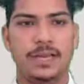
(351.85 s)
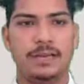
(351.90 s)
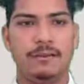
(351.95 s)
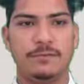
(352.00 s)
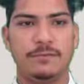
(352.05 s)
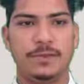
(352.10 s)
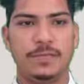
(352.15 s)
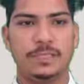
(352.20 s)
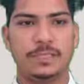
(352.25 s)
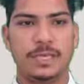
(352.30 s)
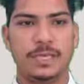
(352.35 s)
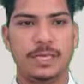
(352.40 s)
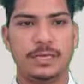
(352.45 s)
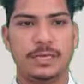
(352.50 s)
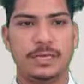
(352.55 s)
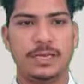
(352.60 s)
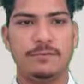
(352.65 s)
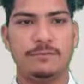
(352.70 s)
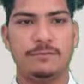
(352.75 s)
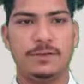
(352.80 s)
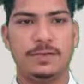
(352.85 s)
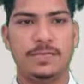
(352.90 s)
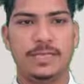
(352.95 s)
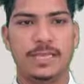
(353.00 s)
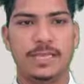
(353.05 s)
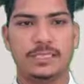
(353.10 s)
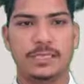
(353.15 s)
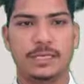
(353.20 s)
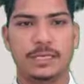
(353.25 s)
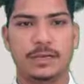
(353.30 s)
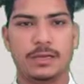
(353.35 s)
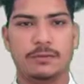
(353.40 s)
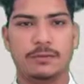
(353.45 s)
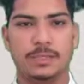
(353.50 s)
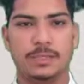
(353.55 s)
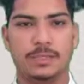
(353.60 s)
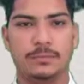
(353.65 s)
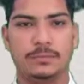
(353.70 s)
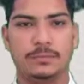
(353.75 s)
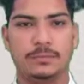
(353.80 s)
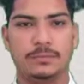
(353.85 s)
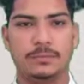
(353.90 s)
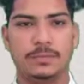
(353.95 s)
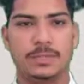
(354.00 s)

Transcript: landfills and landfill gas recovery.